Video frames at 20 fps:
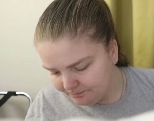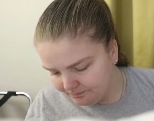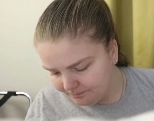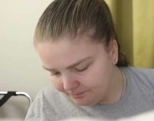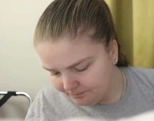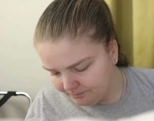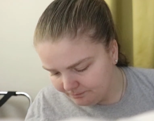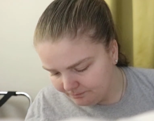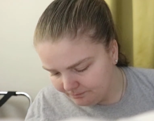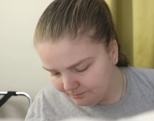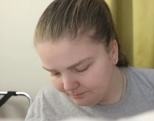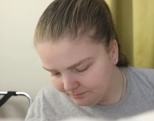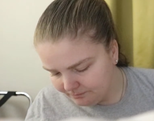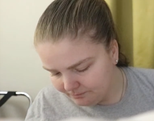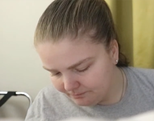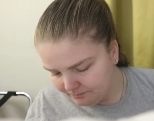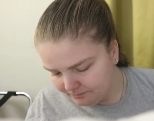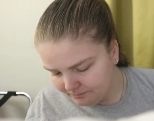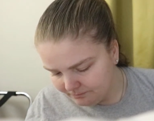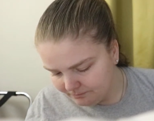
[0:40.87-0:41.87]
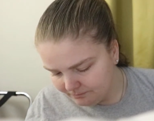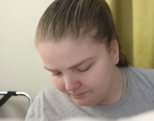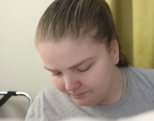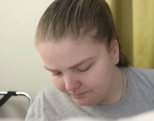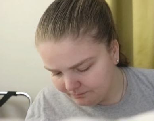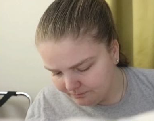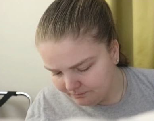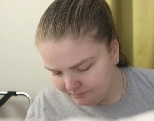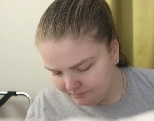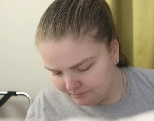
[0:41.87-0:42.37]

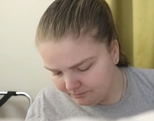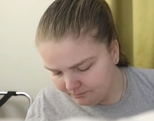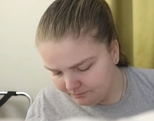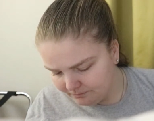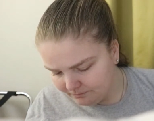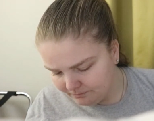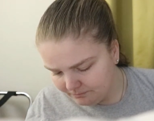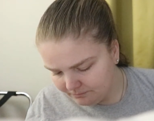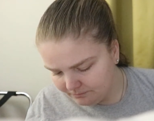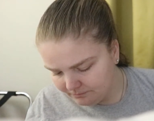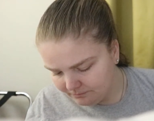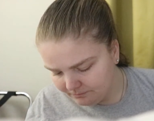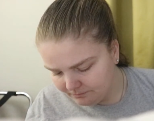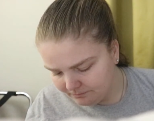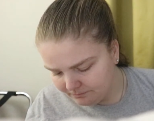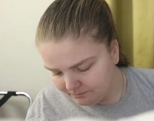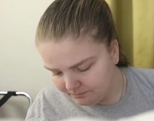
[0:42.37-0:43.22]
Nothing is said.